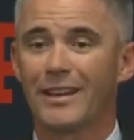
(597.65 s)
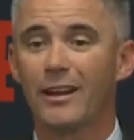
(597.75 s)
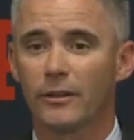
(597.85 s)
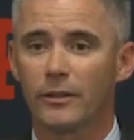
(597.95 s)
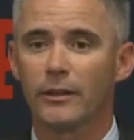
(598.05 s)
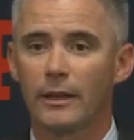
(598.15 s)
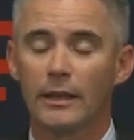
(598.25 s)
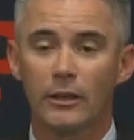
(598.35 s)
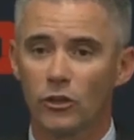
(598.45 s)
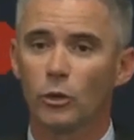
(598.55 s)
talented and
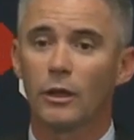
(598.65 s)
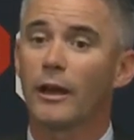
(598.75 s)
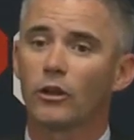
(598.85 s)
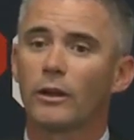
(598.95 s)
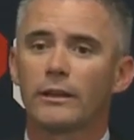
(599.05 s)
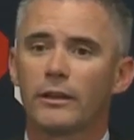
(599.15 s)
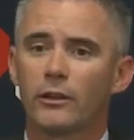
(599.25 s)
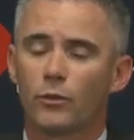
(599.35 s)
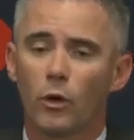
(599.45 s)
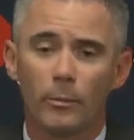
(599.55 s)
he can do a lot of great
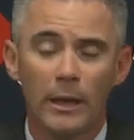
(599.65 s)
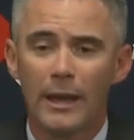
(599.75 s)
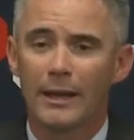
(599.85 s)
things for him,